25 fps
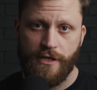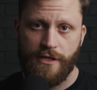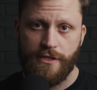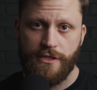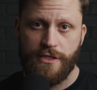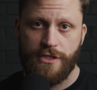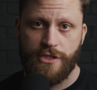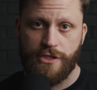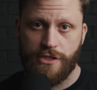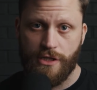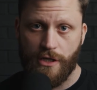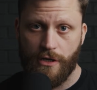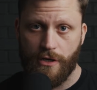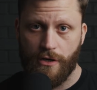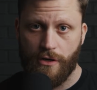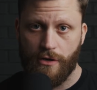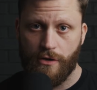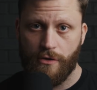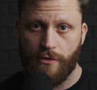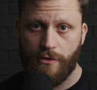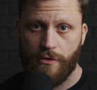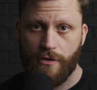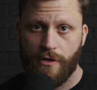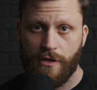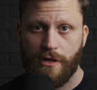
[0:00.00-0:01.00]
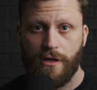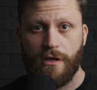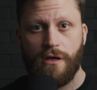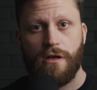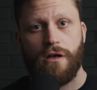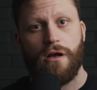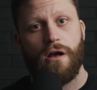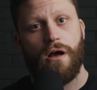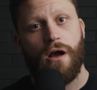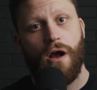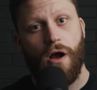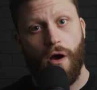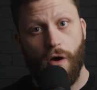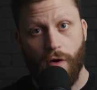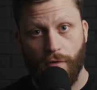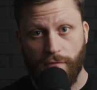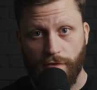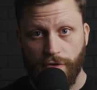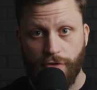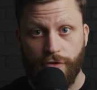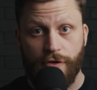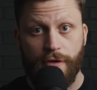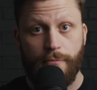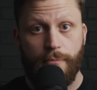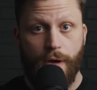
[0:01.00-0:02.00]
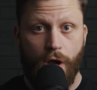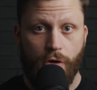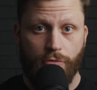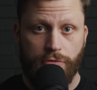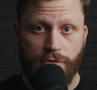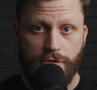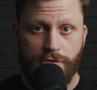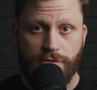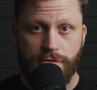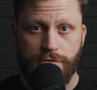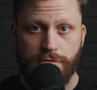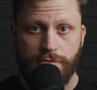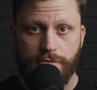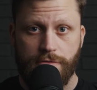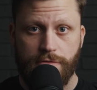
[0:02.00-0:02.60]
So over to the boat.